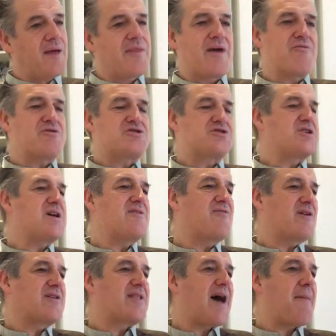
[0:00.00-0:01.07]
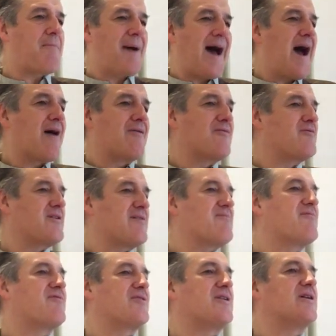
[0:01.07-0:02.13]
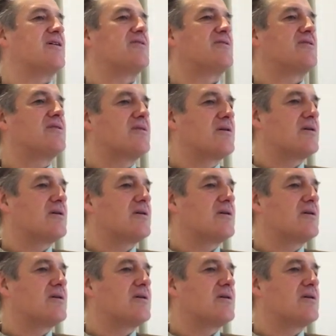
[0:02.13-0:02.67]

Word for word: they're receiving that power of the infinite.